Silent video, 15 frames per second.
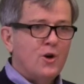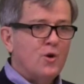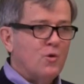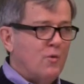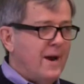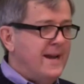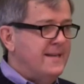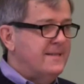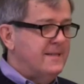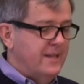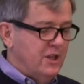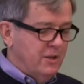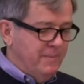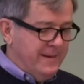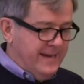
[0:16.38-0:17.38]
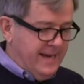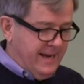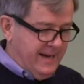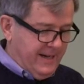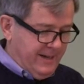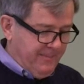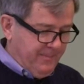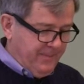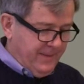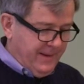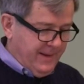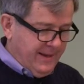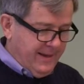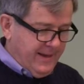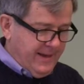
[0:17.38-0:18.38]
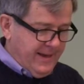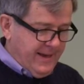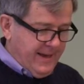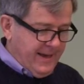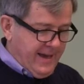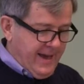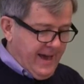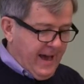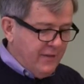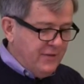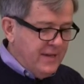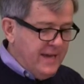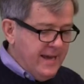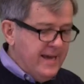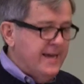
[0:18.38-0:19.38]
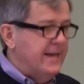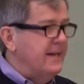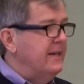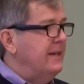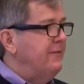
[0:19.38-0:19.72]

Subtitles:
Grace in the beginning. At the end,